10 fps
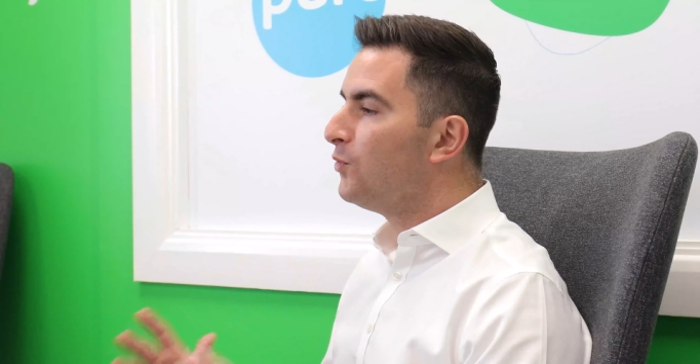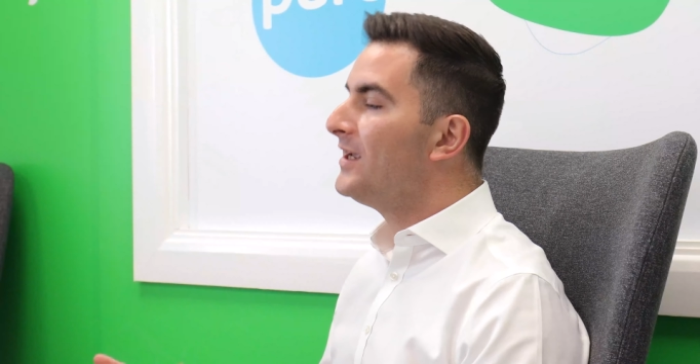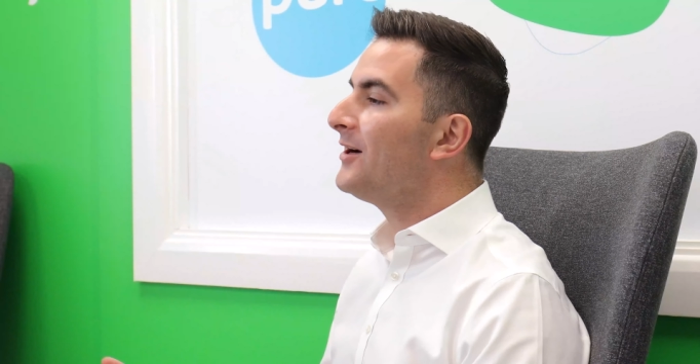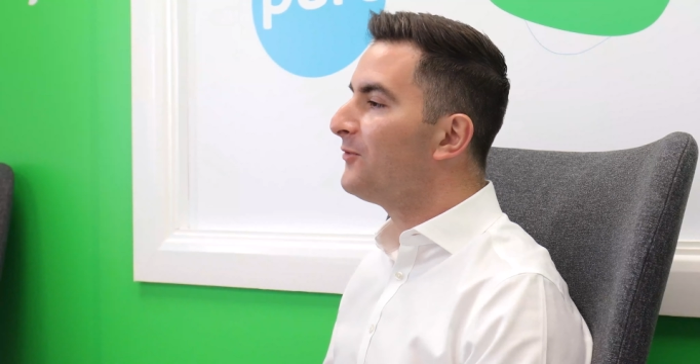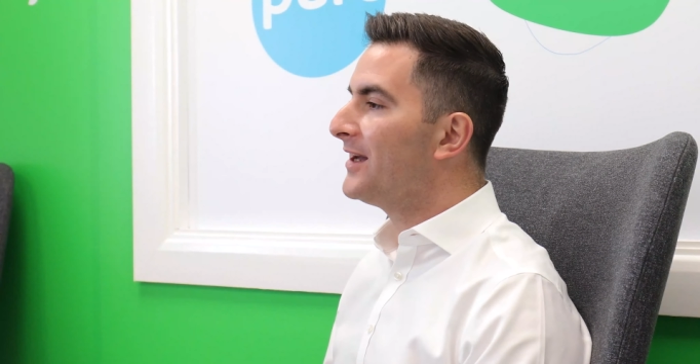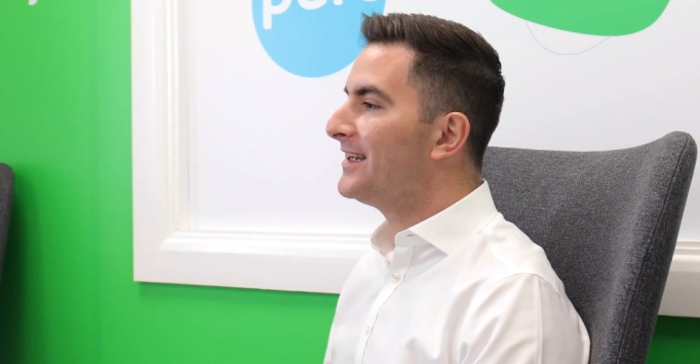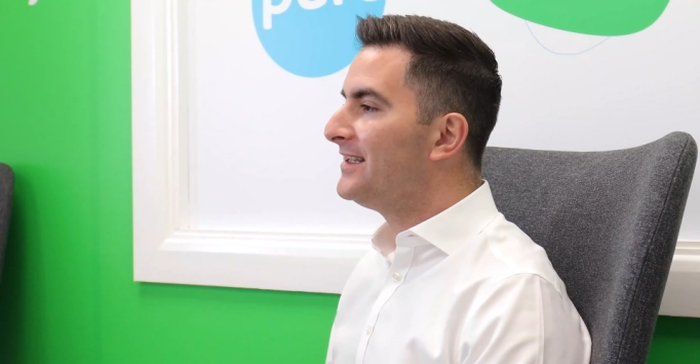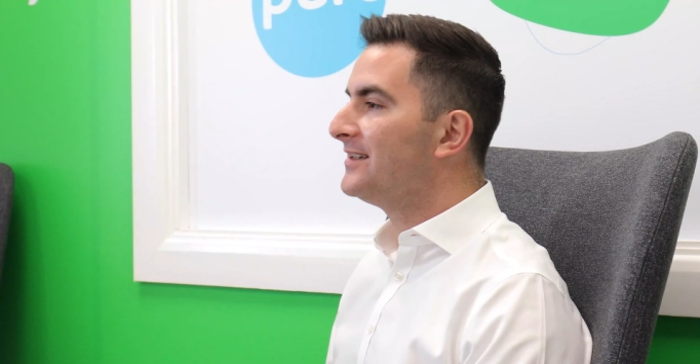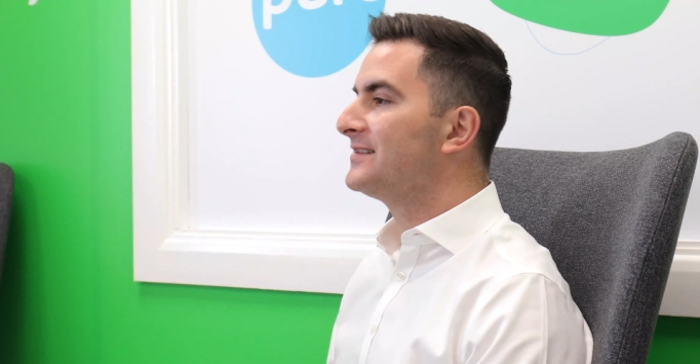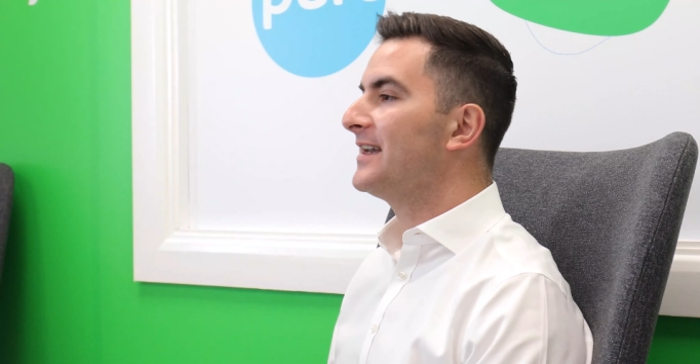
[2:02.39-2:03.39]
We are
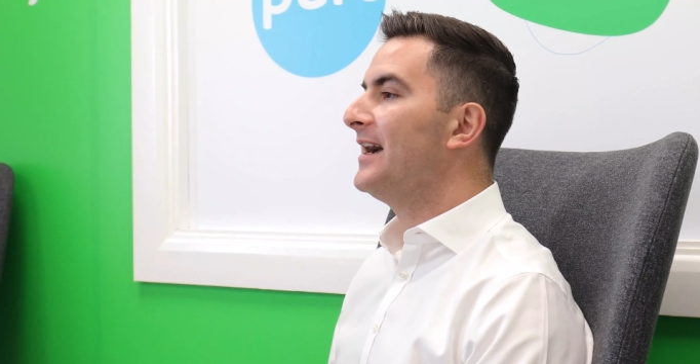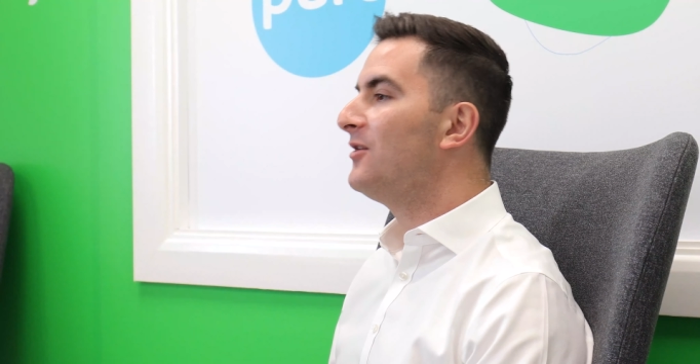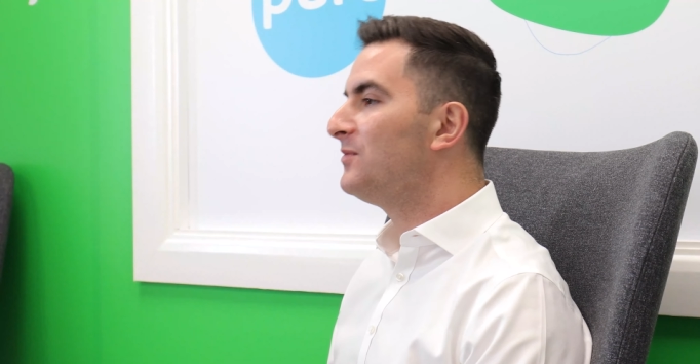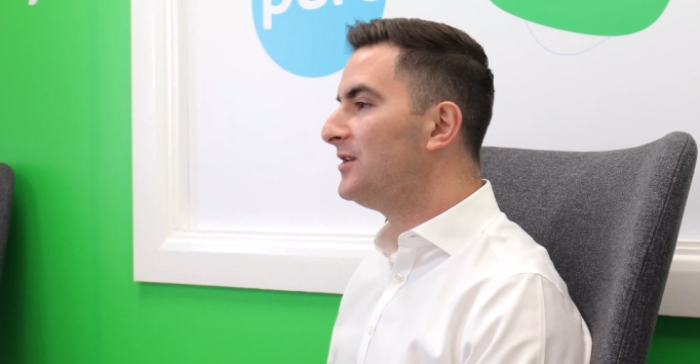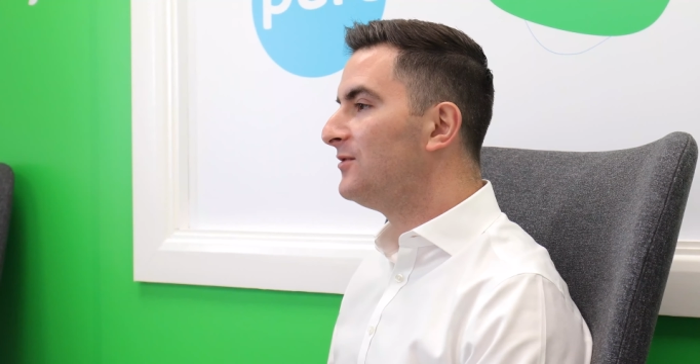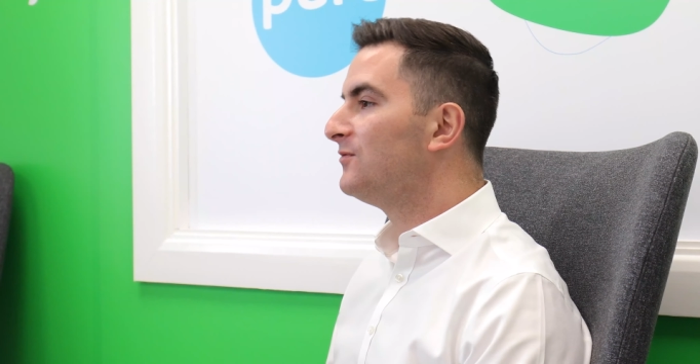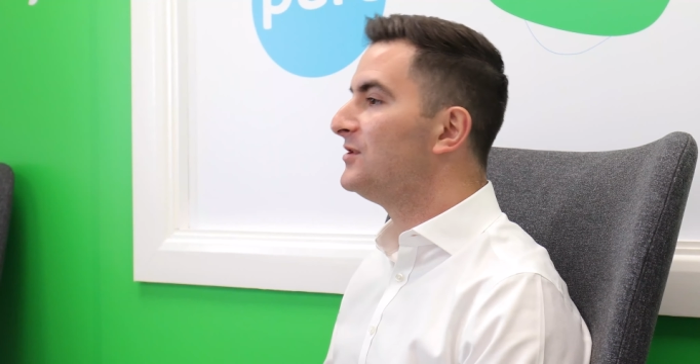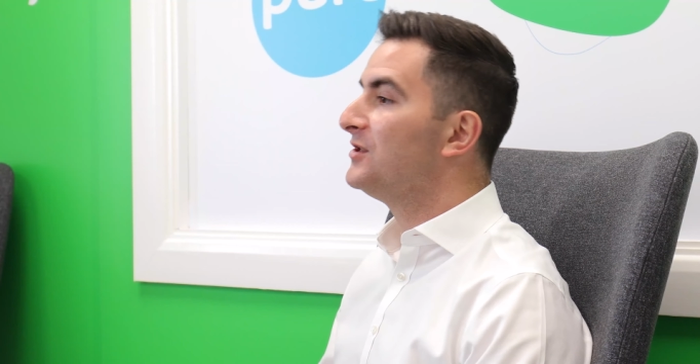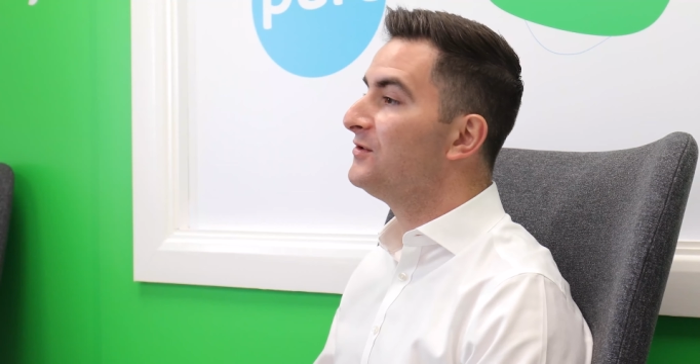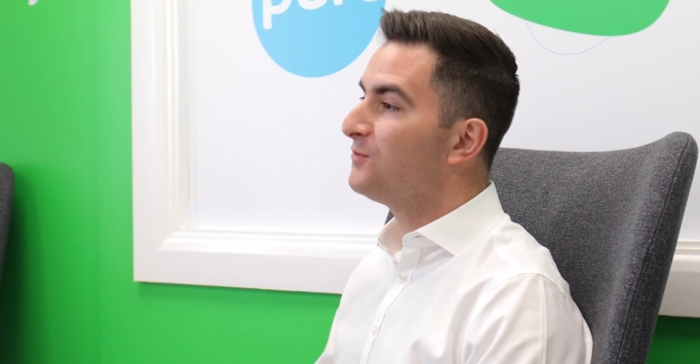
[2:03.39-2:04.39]
ready to help you
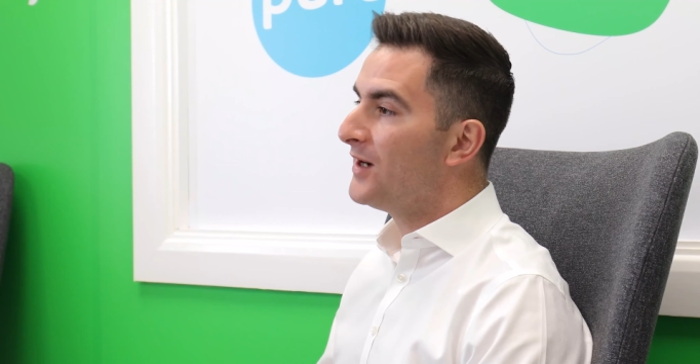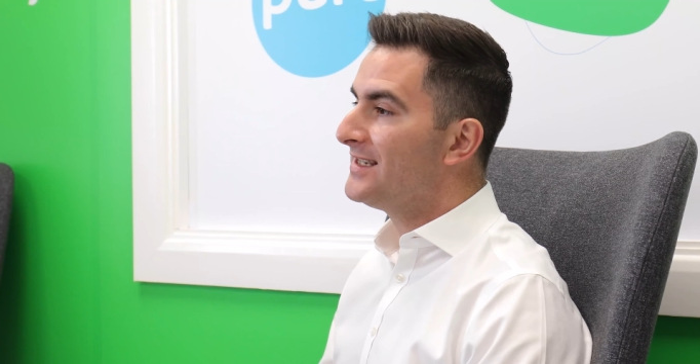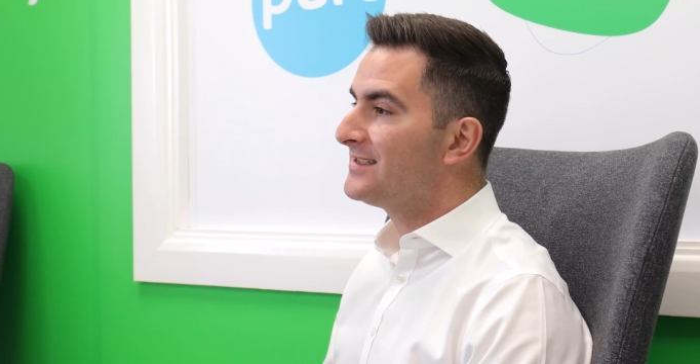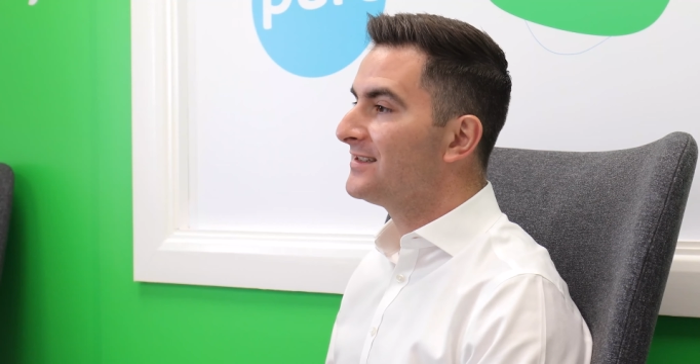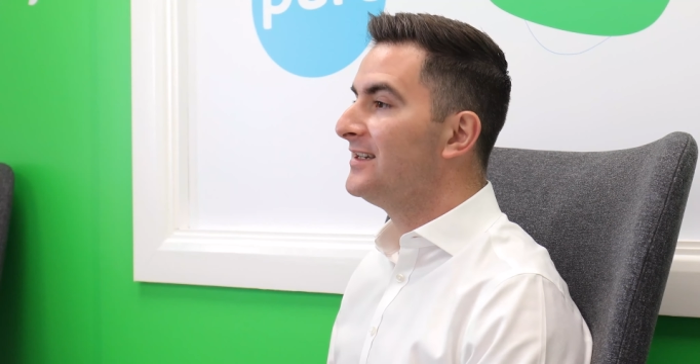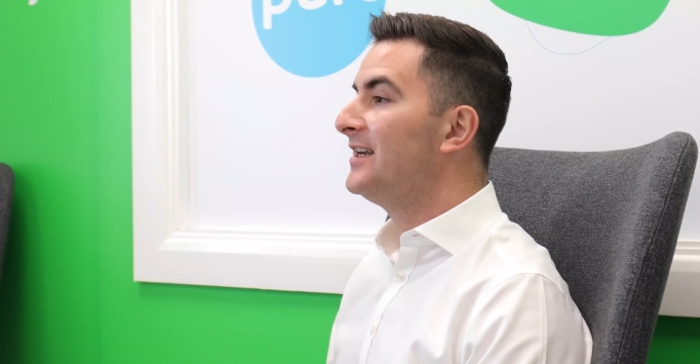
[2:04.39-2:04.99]
reduce waste,